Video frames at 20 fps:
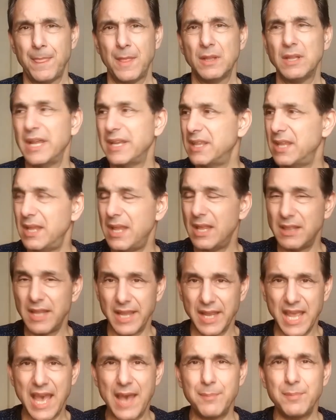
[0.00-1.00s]

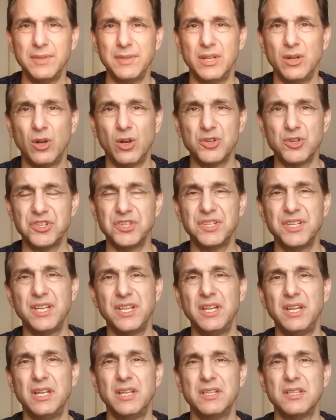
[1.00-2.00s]
like happened in
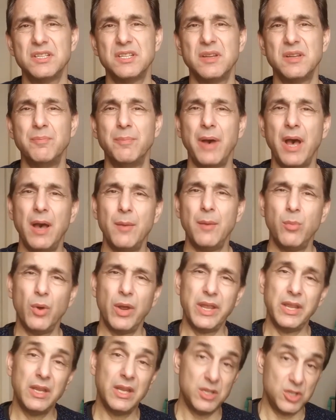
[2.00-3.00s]
Argentina and
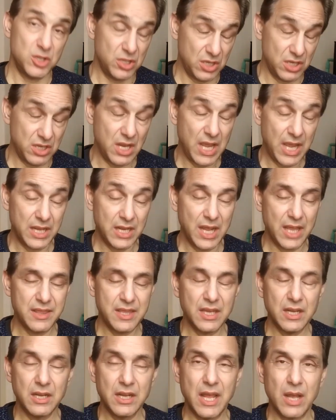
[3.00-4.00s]
Zimbabwe and I
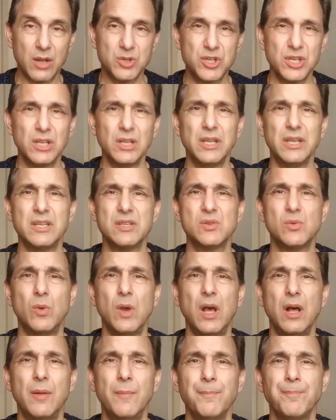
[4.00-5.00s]
think now Chile as
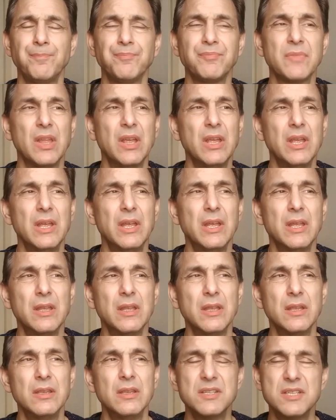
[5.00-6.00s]
well.
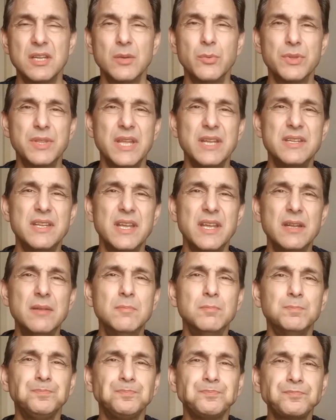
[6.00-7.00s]
You see what they did?
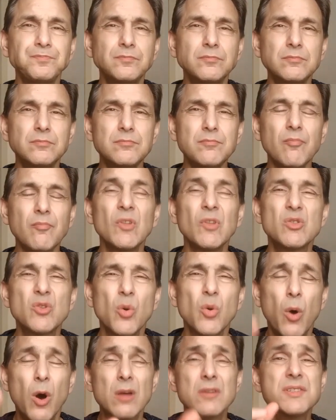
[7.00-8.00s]
The
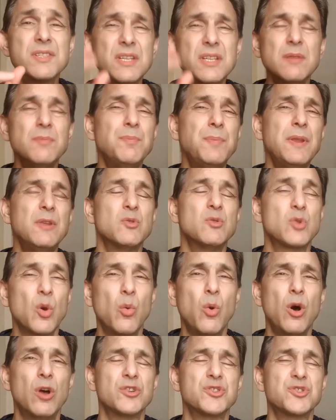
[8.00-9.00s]

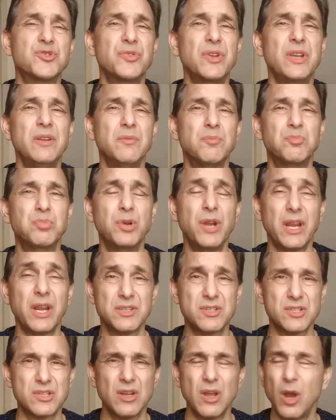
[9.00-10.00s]
Wall Street
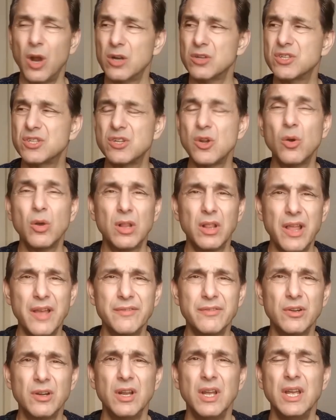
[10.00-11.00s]
pricks are so
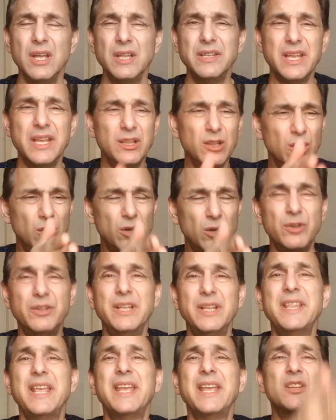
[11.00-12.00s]
clever, they learned
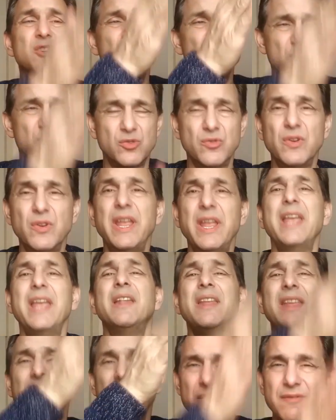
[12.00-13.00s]
that they can just
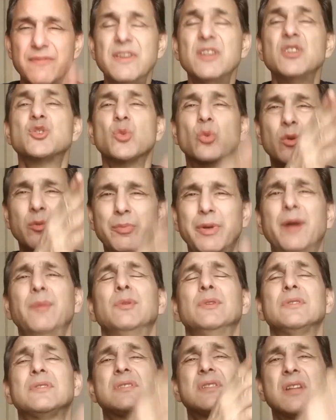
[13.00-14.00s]
create individual
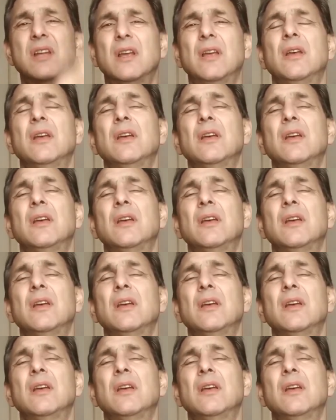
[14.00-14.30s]
bubbles.